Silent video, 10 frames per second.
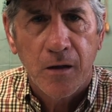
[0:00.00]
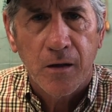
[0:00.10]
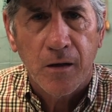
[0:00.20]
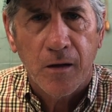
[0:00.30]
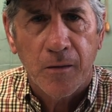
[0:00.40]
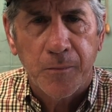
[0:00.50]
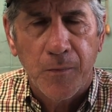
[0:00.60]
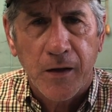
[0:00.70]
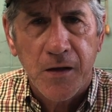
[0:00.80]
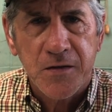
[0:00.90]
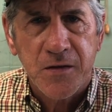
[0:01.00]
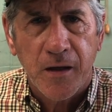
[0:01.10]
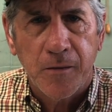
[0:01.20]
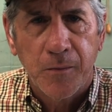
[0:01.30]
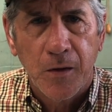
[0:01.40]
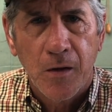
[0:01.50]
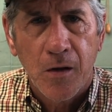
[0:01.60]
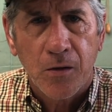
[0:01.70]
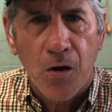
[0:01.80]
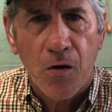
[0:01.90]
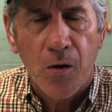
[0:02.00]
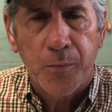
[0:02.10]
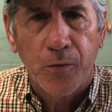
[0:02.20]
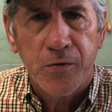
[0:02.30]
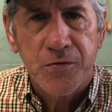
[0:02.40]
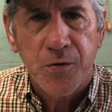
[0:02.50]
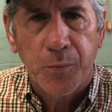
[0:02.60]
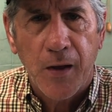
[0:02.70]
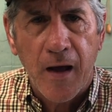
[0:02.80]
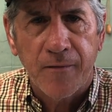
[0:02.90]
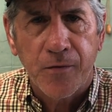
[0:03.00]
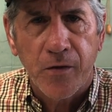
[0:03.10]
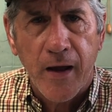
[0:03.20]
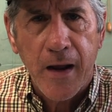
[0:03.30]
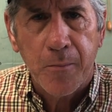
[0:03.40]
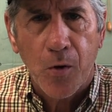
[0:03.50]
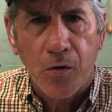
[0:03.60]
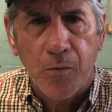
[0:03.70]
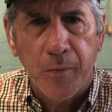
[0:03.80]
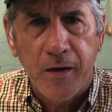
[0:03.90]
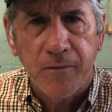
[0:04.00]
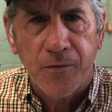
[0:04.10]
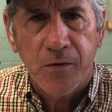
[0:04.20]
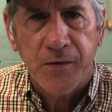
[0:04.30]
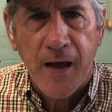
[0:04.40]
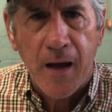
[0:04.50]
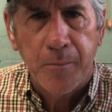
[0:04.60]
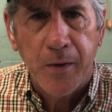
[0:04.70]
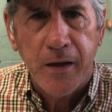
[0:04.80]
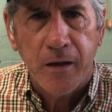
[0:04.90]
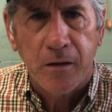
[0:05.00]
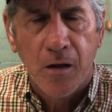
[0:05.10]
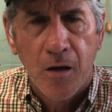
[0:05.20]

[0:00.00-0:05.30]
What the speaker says: I guess they caught up on their supply for the hamburger meat for the time being.